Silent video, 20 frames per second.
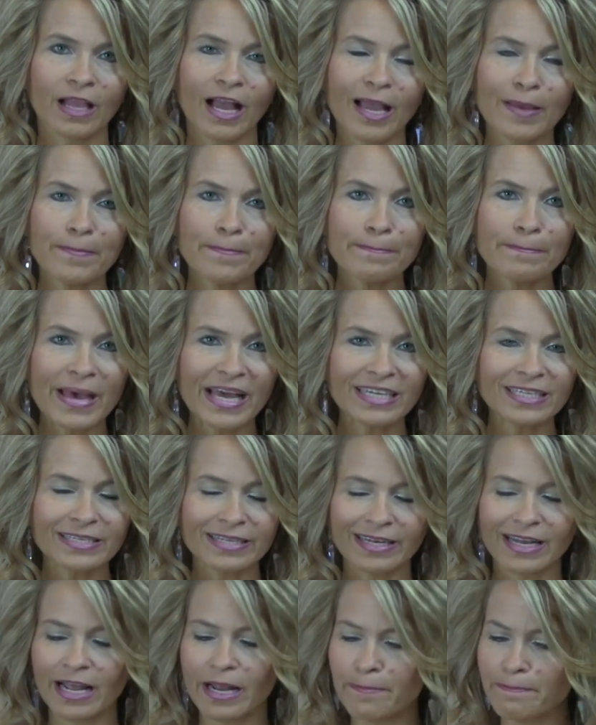I meant
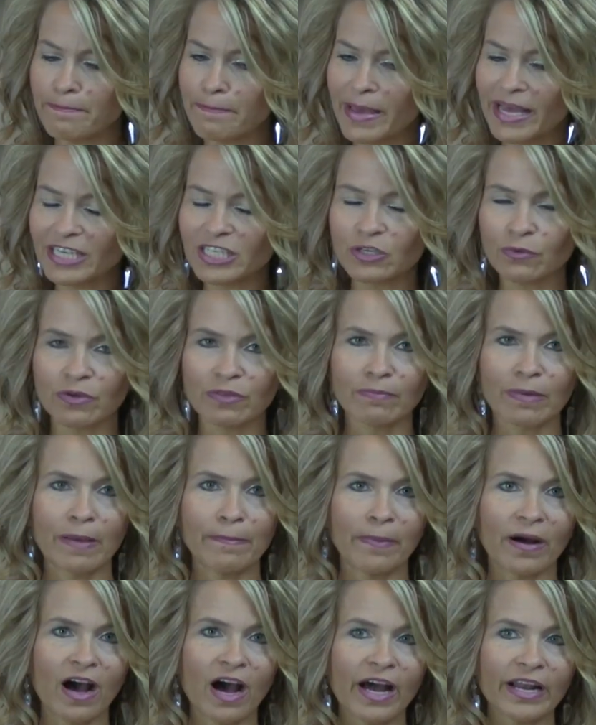it. I meant it with my
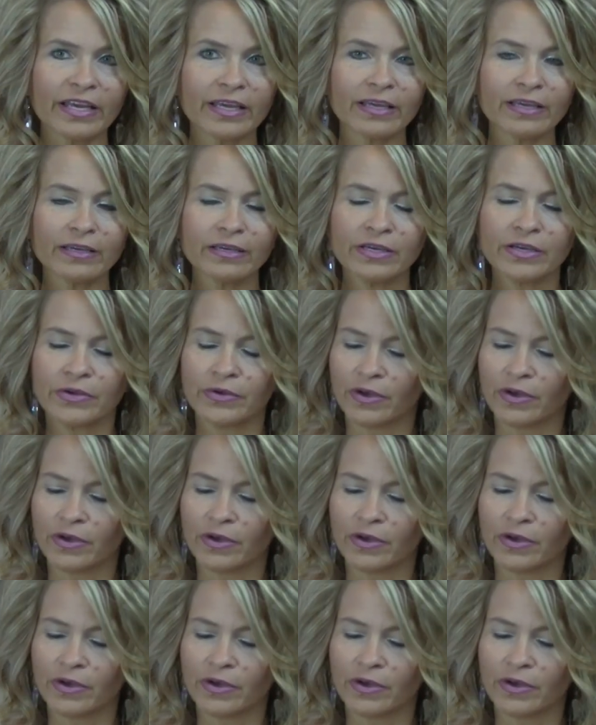body.